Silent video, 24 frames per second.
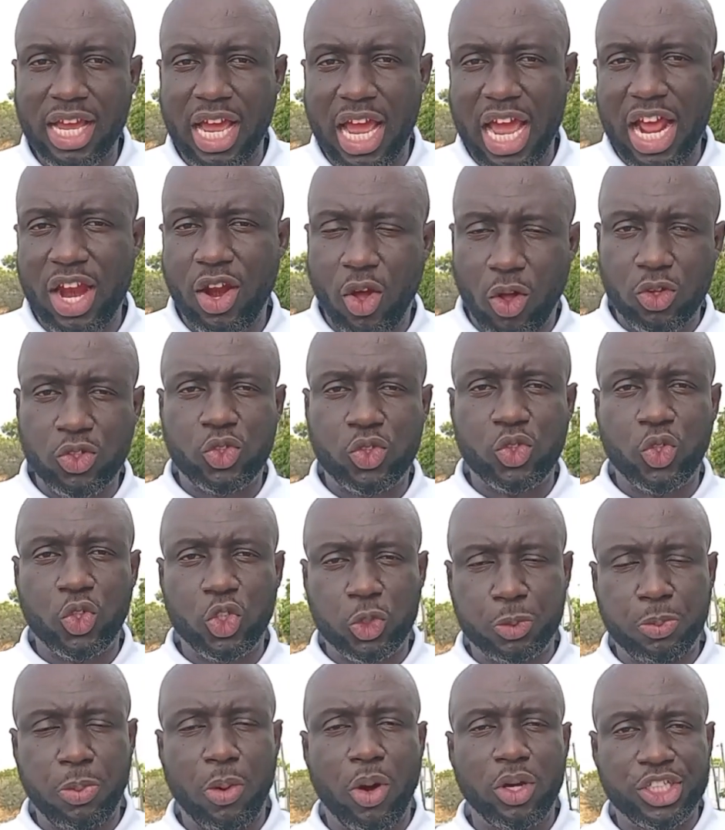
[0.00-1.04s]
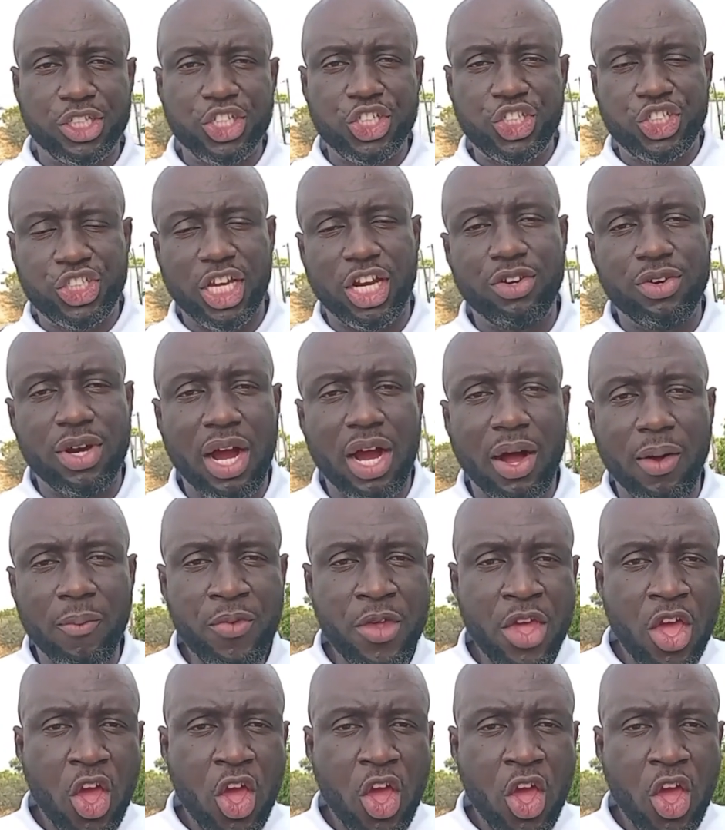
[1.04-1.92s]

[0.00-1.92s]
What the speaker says: and also sports in general.